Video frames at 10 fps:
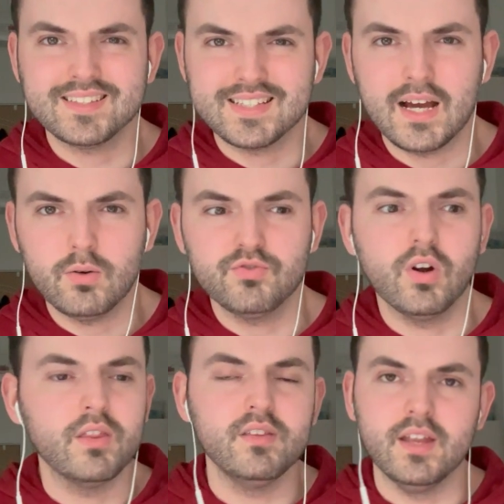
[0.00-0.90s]
sound
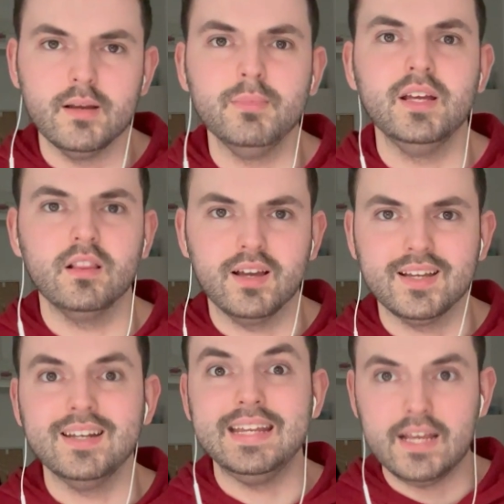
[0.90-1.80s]
rather than it being
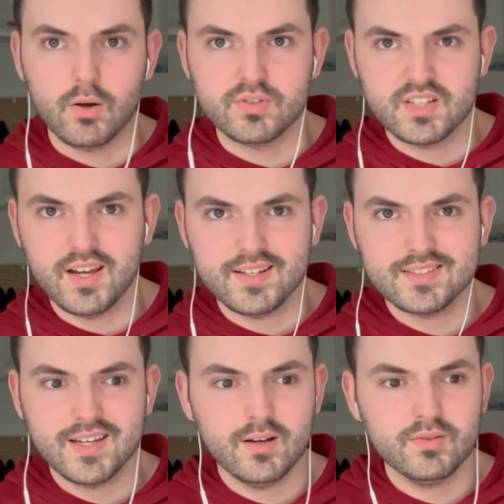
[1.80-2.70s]
like a neo-psych
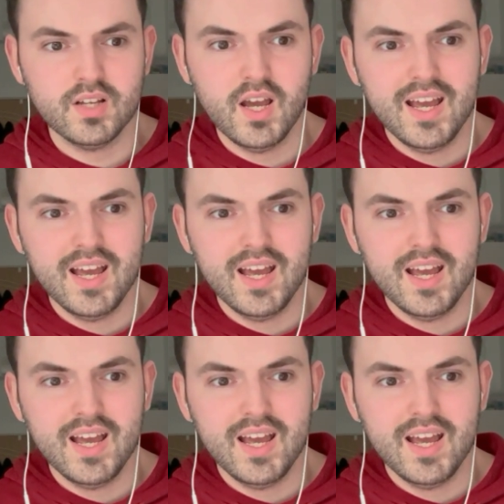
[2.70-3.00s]
sound.